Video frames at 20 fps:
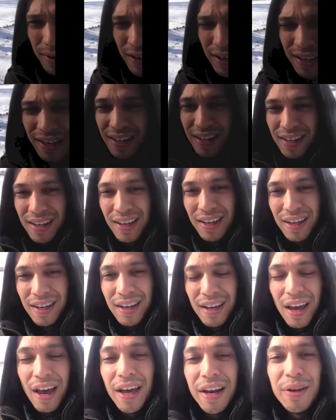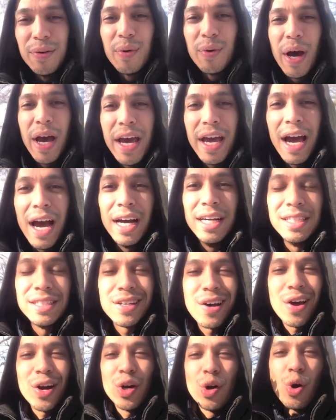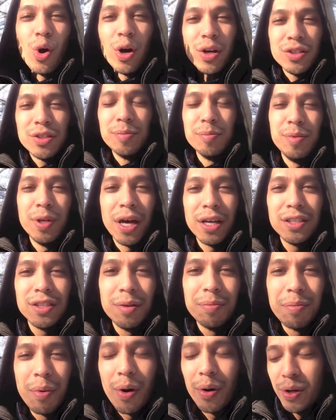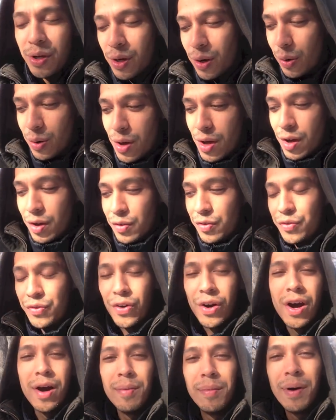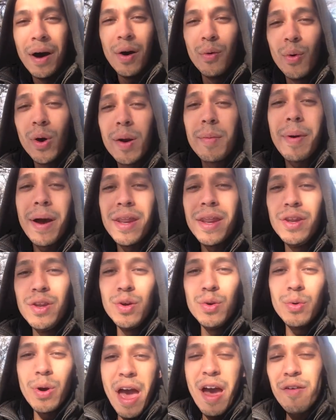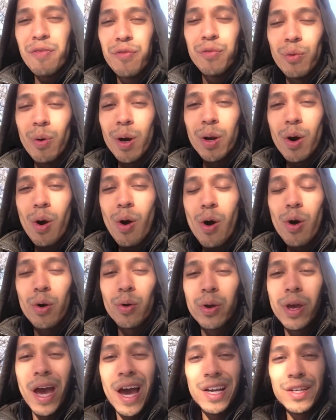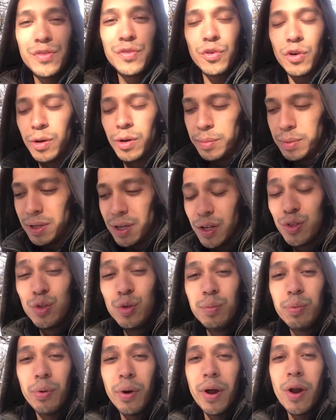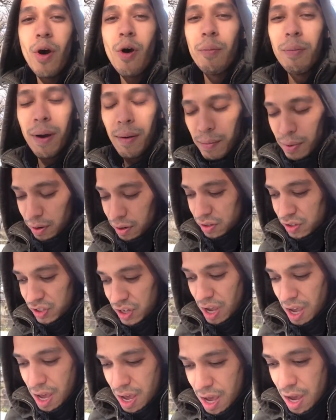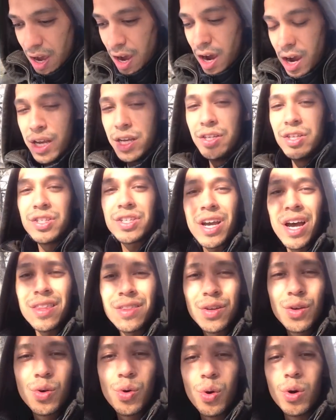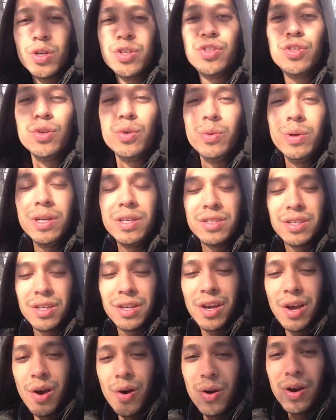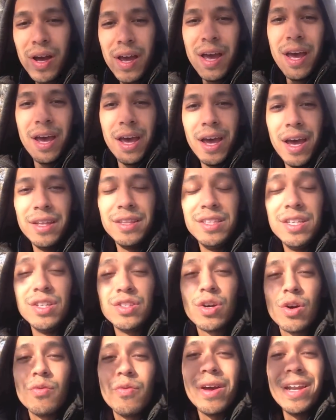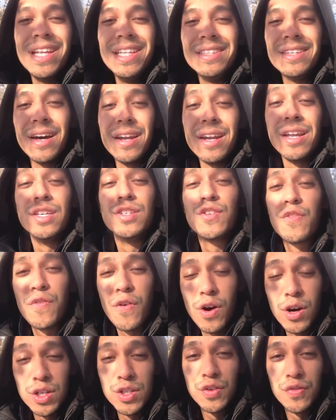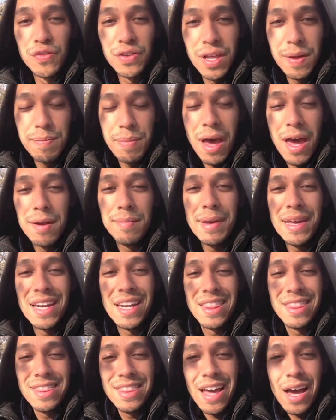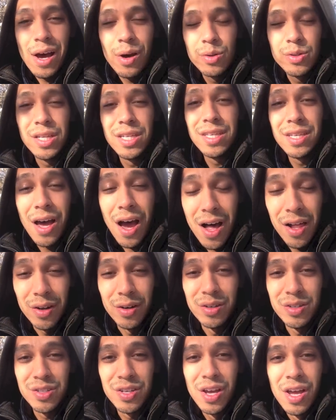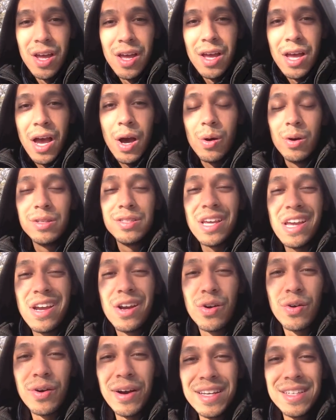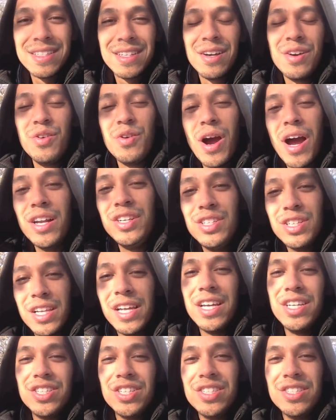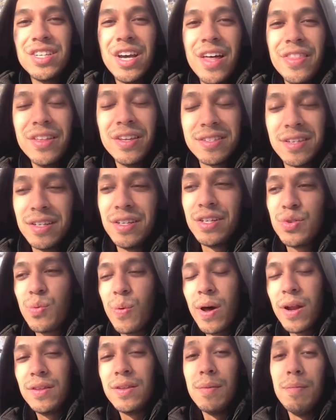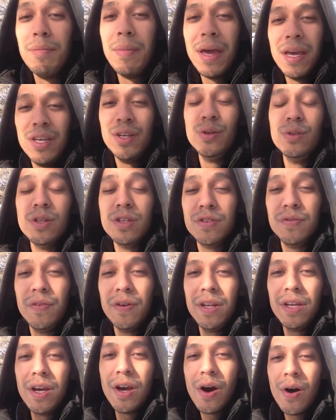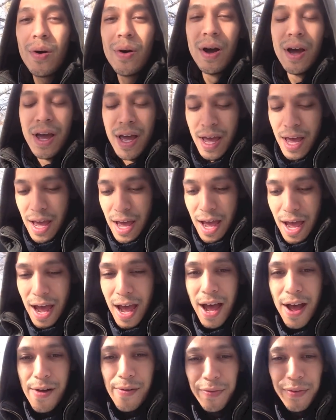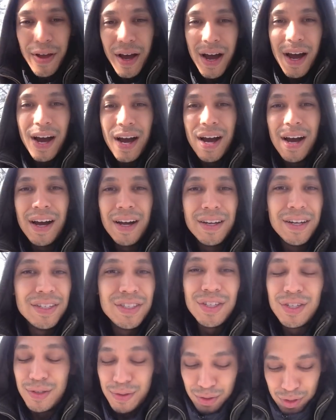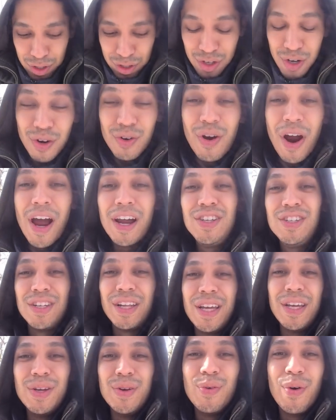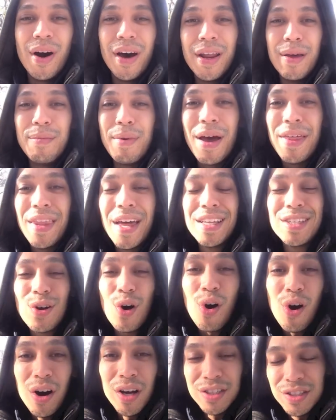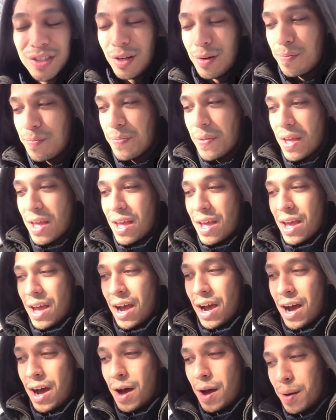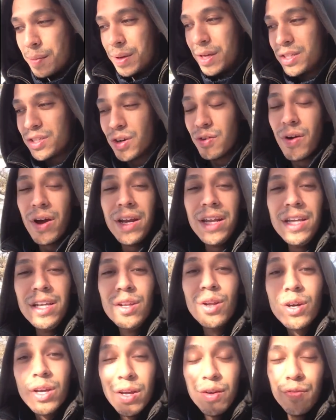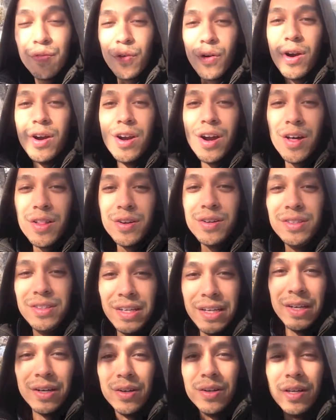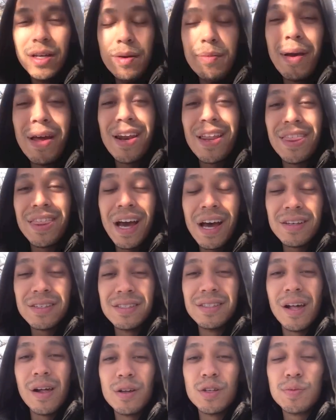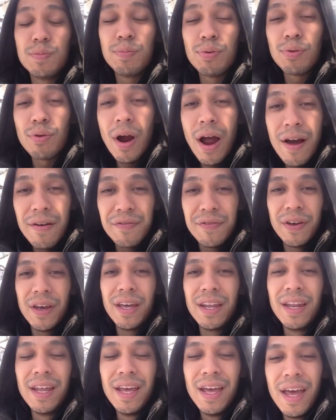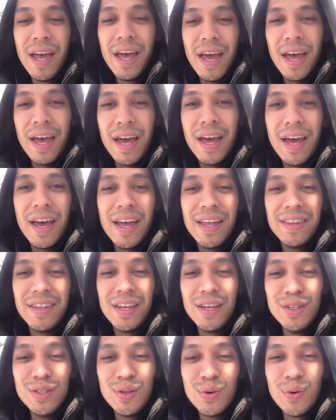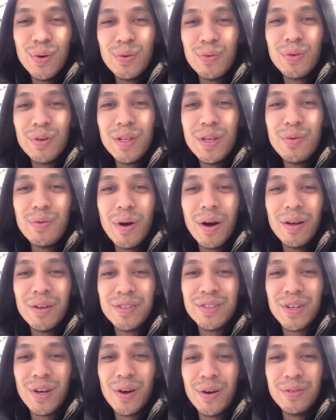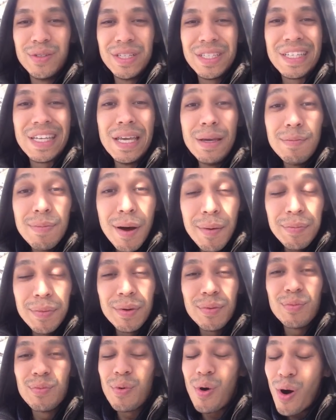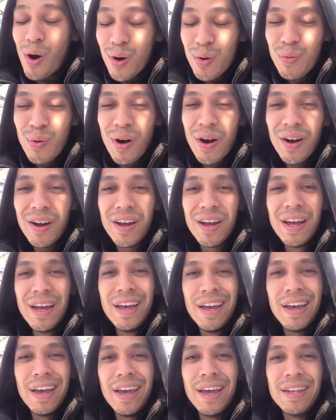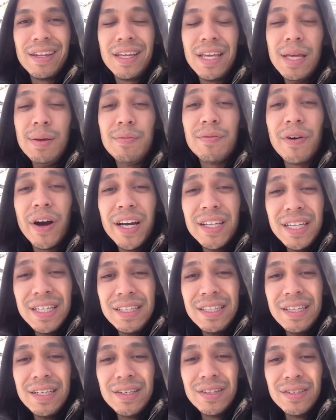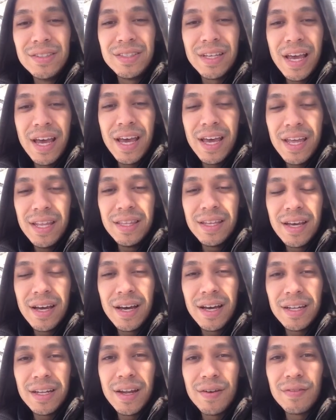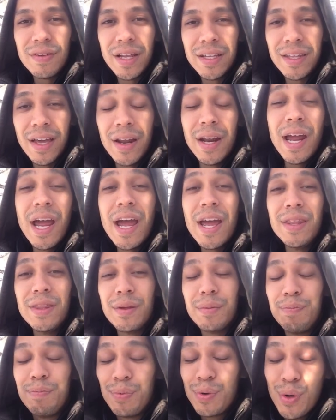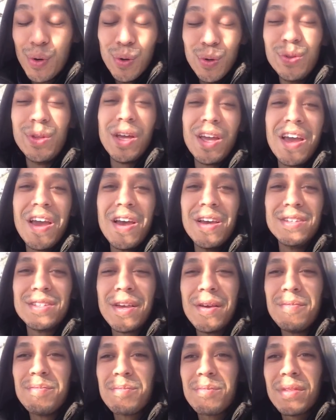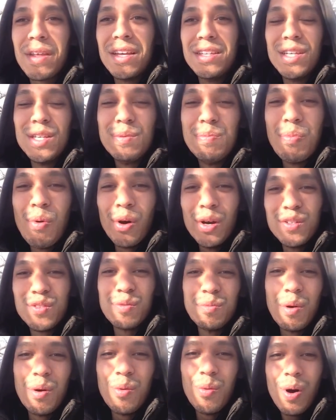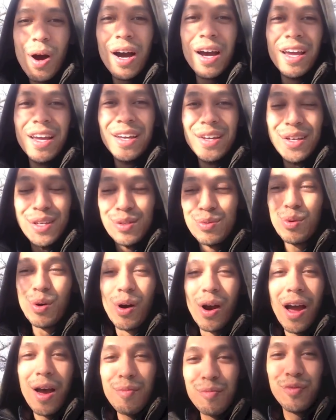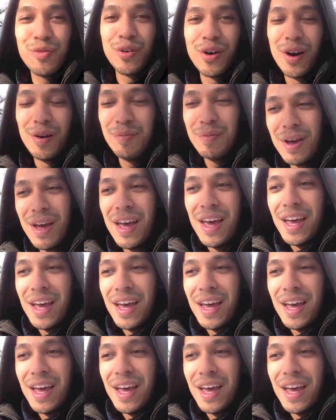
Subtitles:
me. Anyway, I just got an awesome testimonial from one of my new F1 Auto Cash Formula 2.0 members. He just got the course 2 weeks ago, and he's already done his first flip and made $1,000. I want to say, Chris, congratulations on this. I just wanted to make you this video and just congratulate you on it, man. That's awesome. He's already looking for another deal. He made $1,000 profit and he's doing really well. So just keep up the hard work and keep finding deals and never let down. And the cool thing is this boy's from Hawaii, is where I'm from,